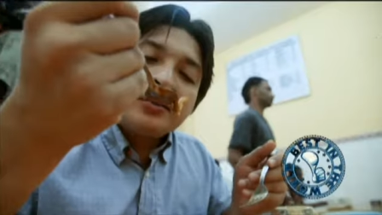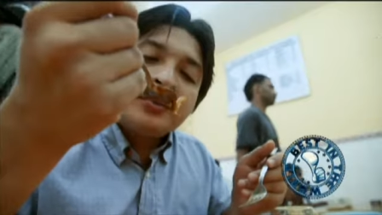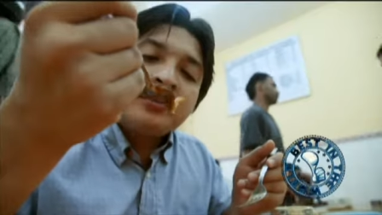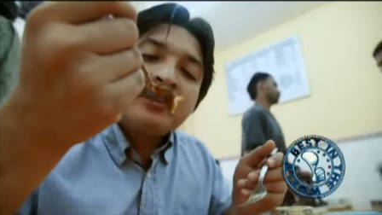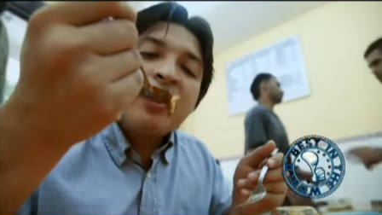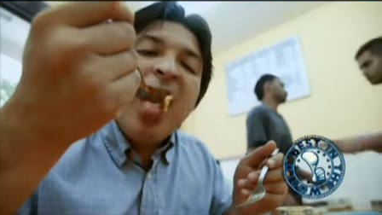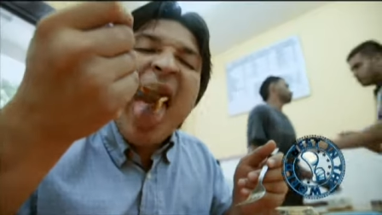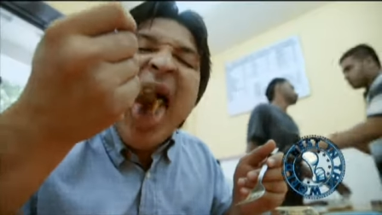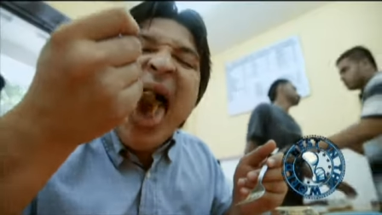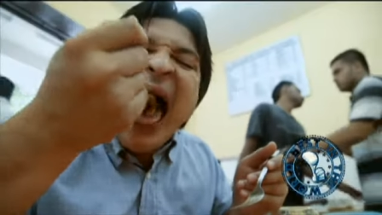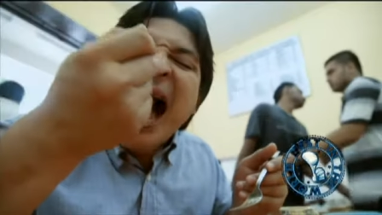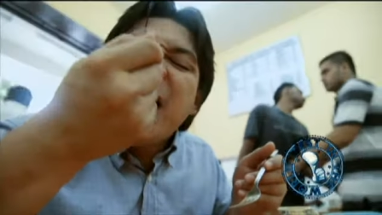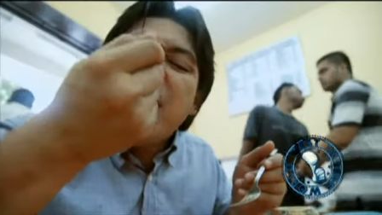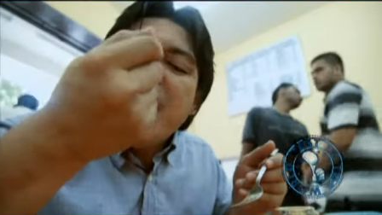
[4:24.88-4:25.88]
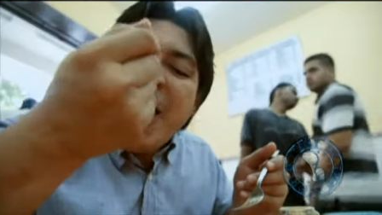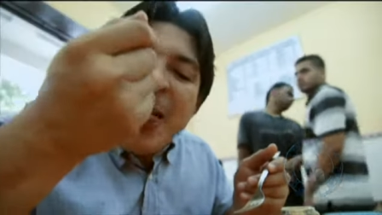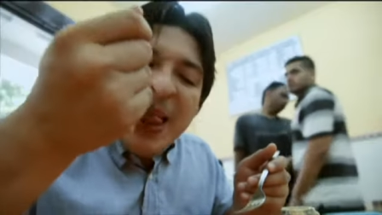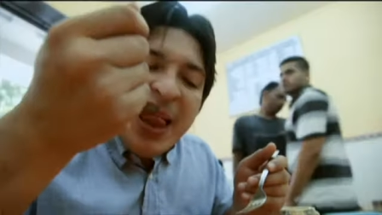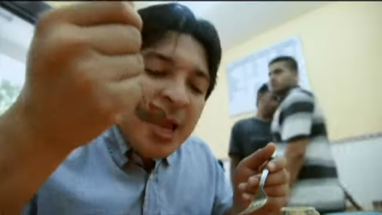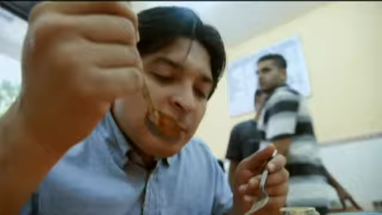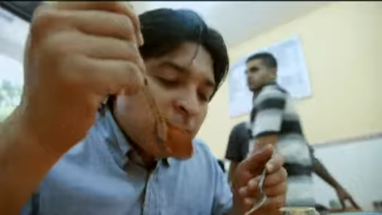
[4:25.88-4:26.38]
burst of flavors that
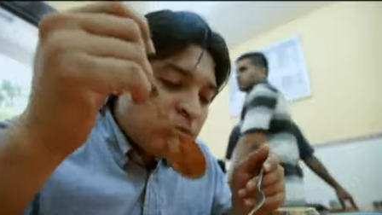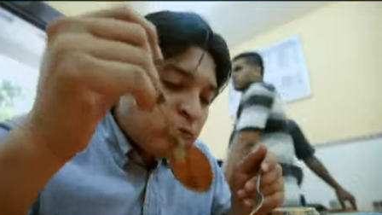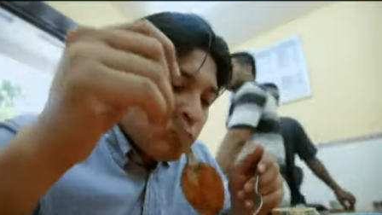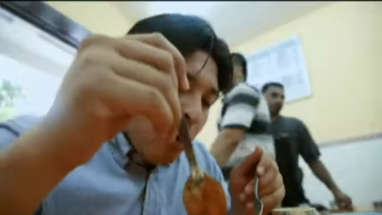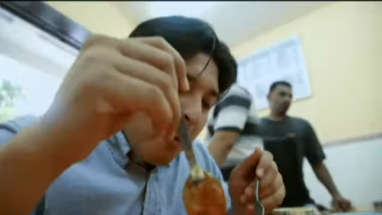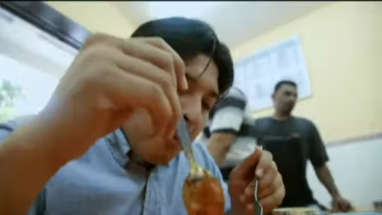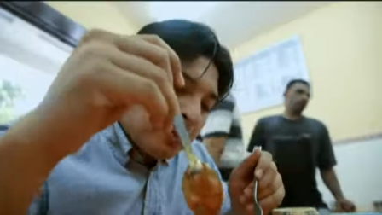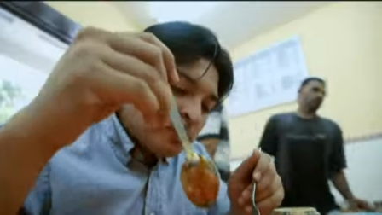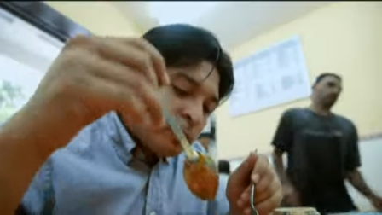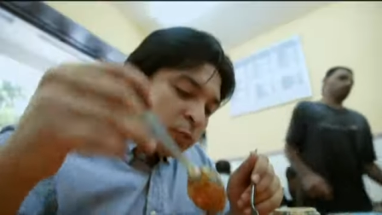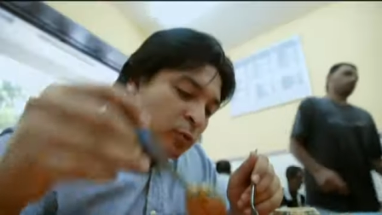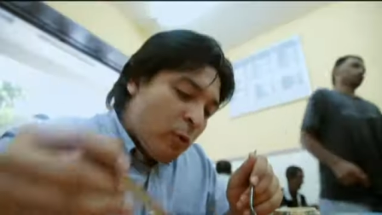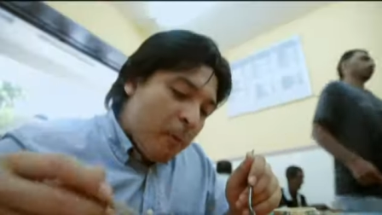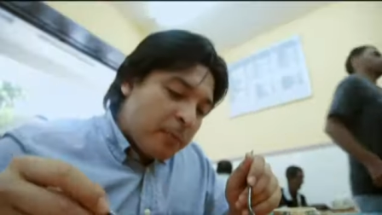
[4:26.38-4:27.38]
hits you and makes you go,